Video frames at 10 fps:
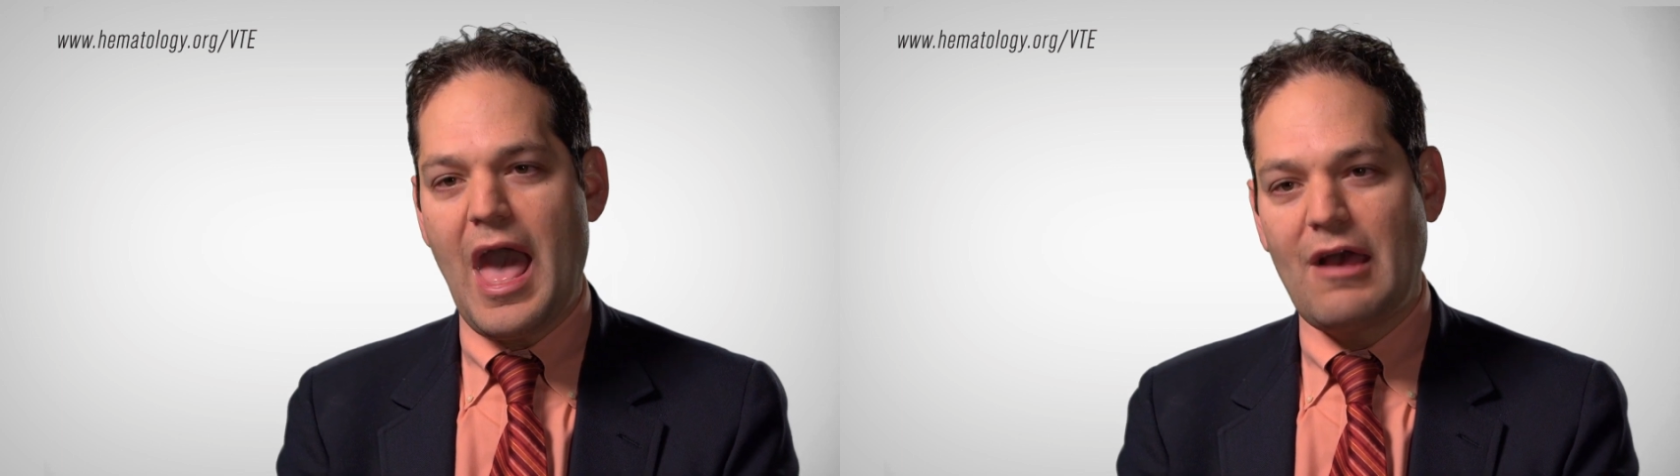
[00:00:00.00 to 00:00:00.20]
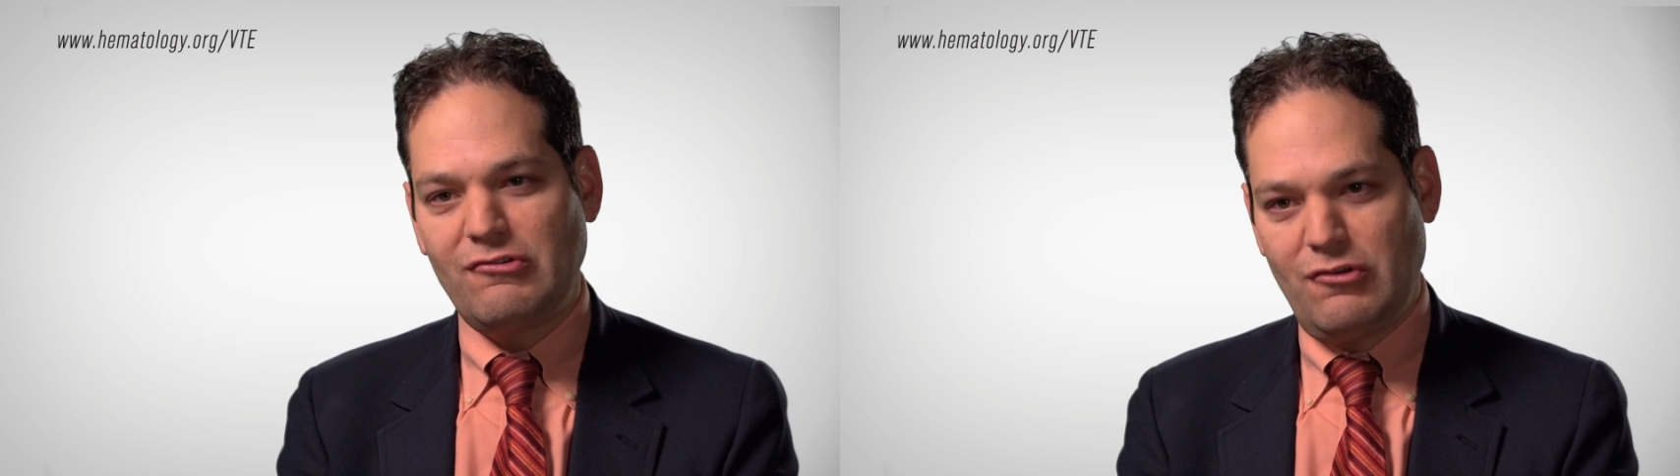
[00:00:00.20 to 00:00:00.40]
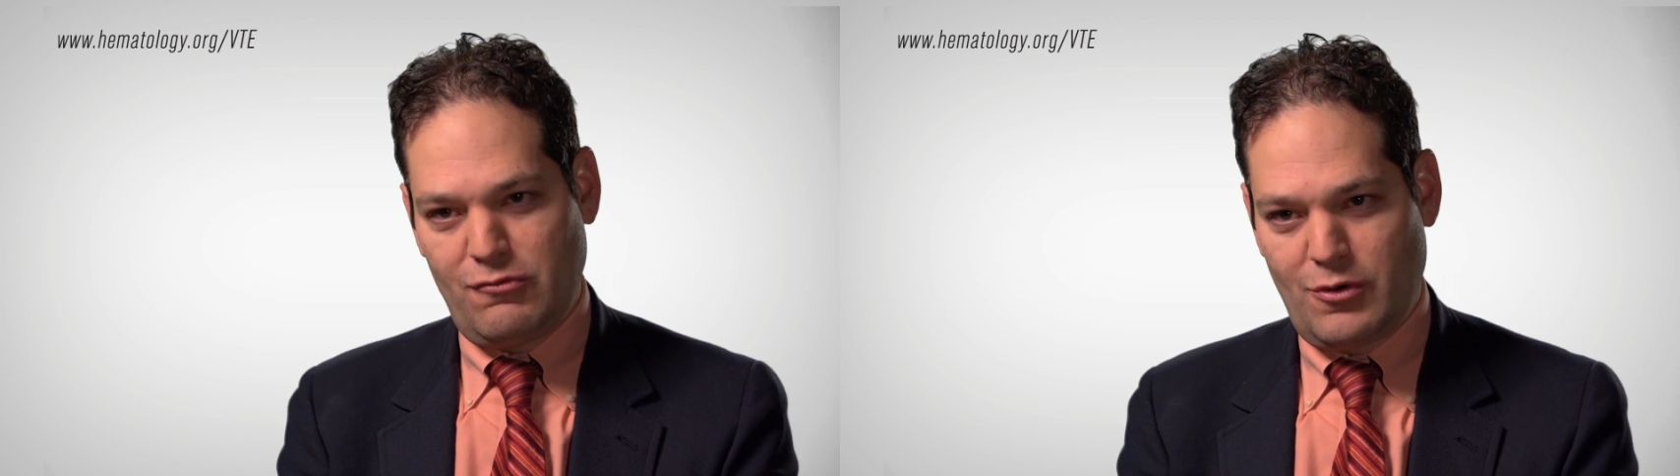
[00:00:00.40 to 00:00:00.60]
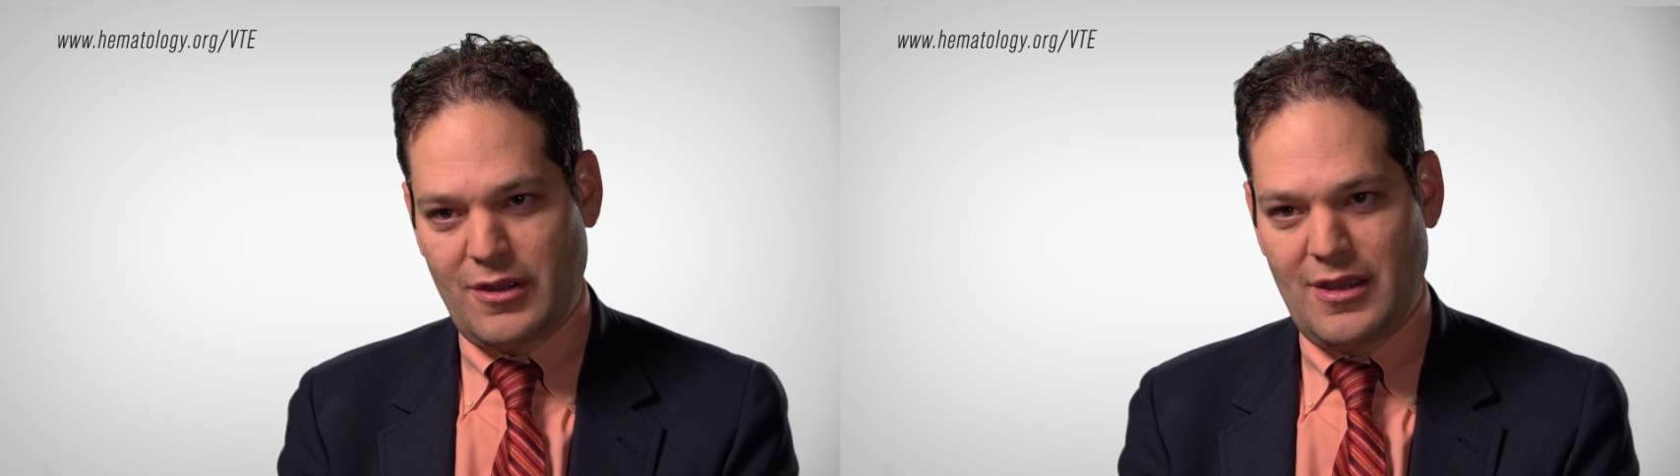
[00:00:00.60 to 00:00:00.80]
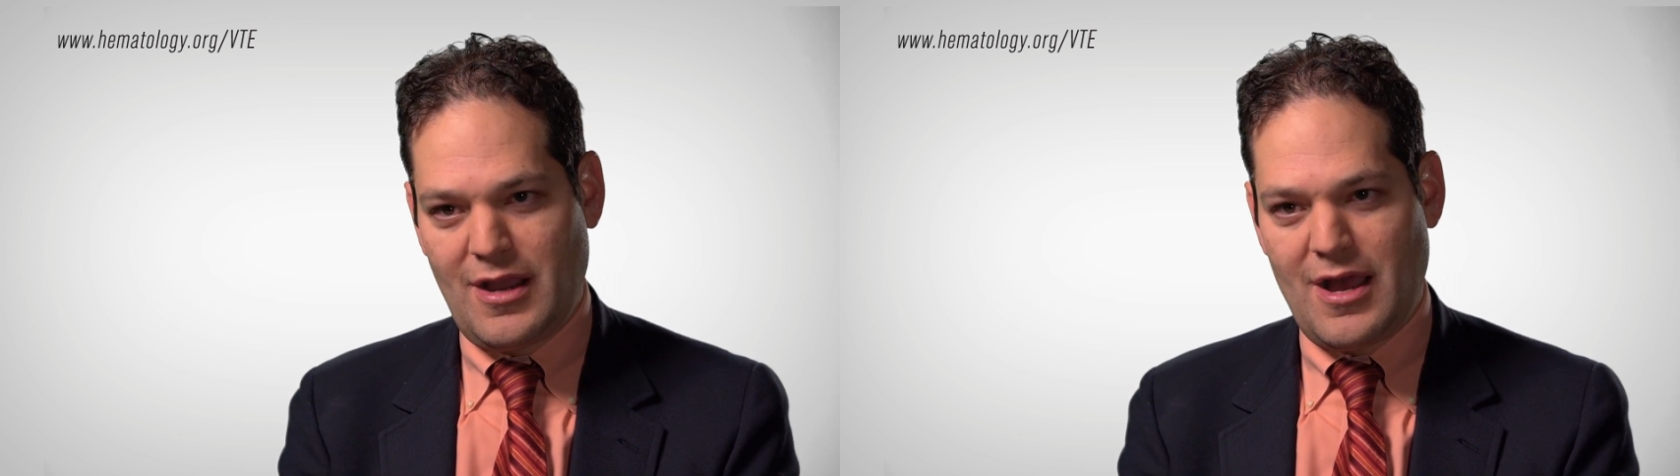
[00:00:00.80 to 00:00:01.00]
ASH is
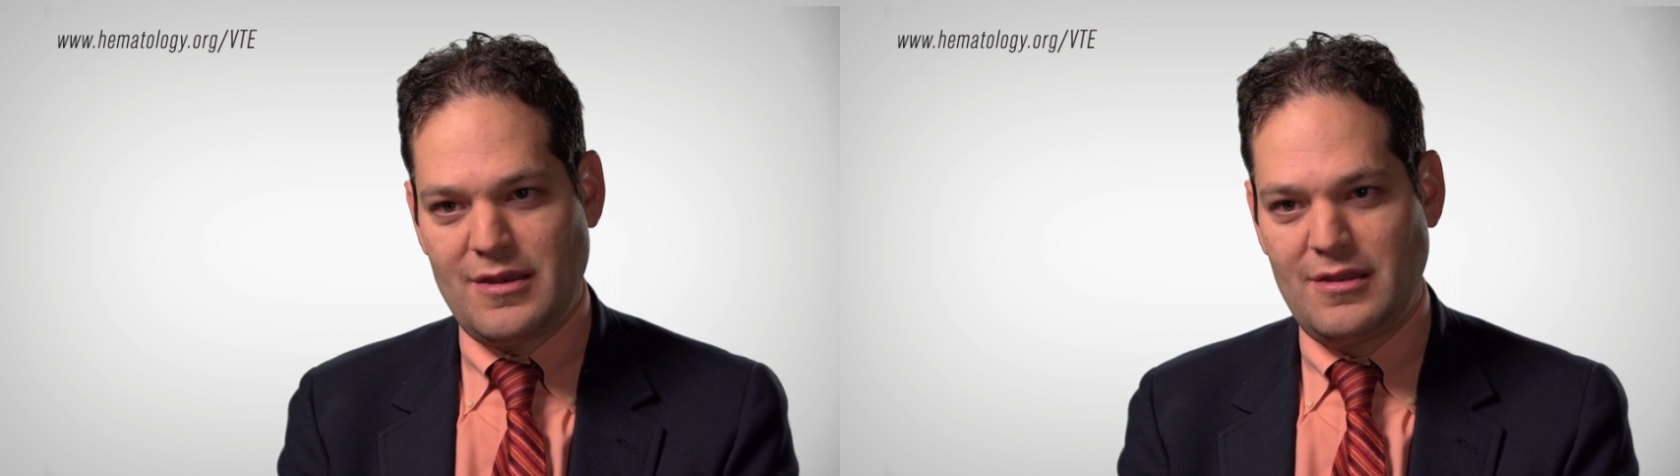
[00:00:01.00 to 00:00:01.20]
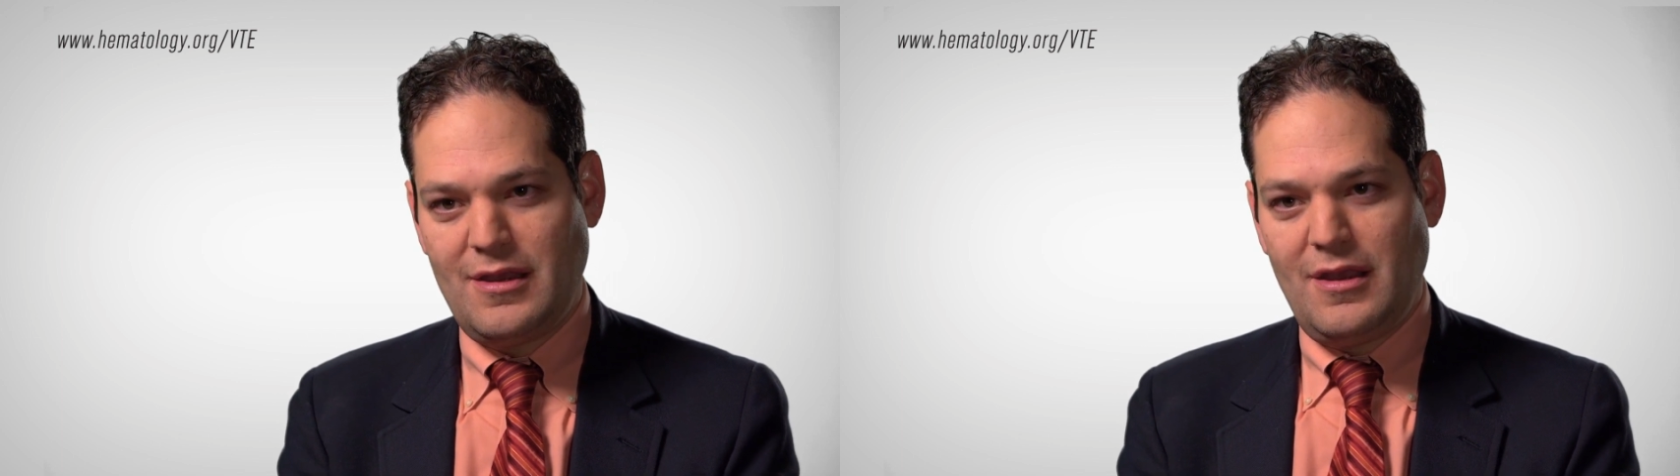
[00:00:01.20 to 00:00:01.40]
working on